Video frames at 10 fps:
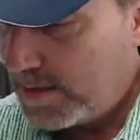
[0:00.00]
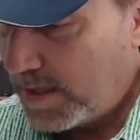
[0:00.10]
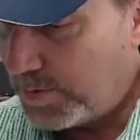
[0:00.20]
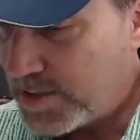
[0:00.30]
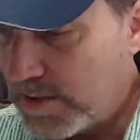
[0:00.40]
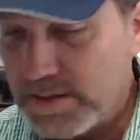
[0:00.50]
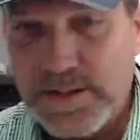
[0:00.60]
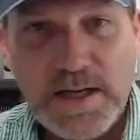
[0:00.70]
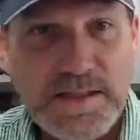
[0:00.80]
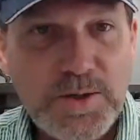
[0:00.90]
that was a,
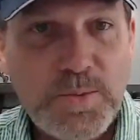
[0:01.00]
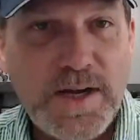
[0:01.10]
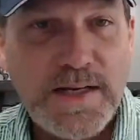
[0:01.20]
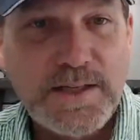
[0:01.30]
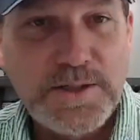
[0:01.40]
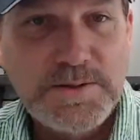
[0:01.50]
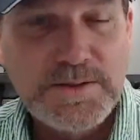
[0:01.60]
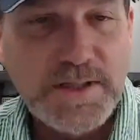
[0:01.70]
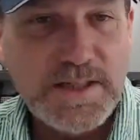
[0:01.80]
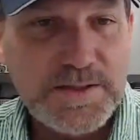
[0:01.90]
a little while ago,
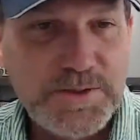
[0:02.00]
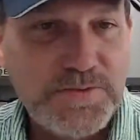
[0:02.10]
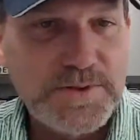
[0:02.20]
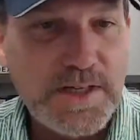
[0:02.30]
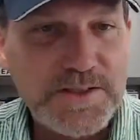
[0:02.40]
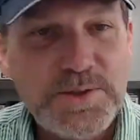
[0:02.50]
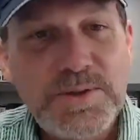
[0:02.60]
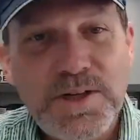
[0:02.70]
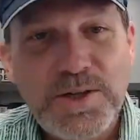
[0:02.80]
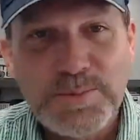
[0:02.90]
not too not too
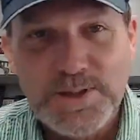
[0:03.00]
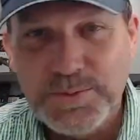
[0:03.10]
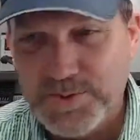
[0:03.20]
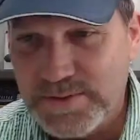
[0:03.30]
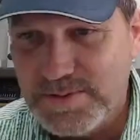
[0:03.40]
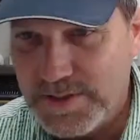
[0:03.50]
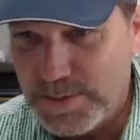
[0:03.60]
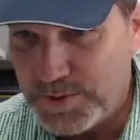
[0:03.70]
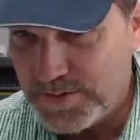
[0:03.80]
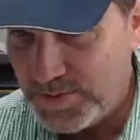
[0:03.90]
long, but it was it
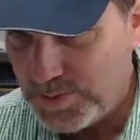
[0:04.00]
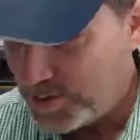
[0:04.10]
was a few